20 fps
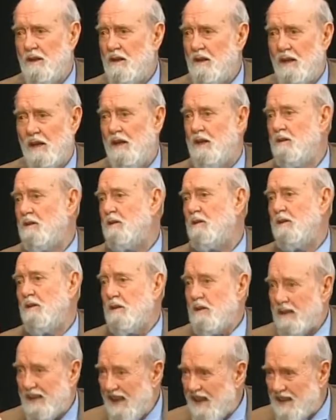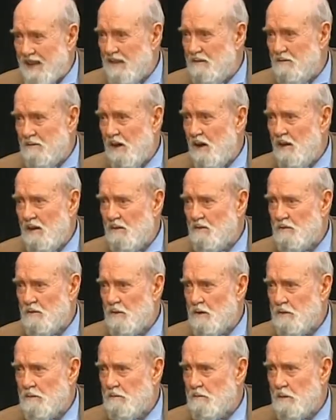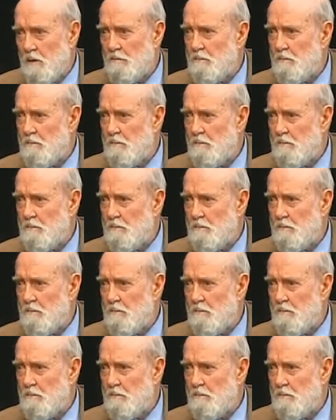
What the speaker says: and get involved with the